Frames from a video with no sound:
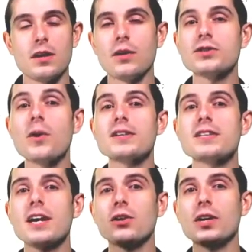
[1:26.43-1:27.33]
Let's go ahead and
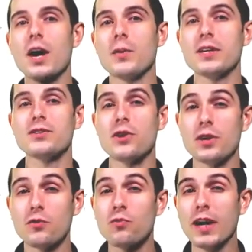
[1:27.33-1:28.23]
take a look how we get
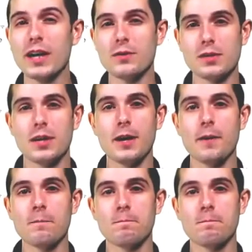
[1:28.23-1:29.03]
started right now today.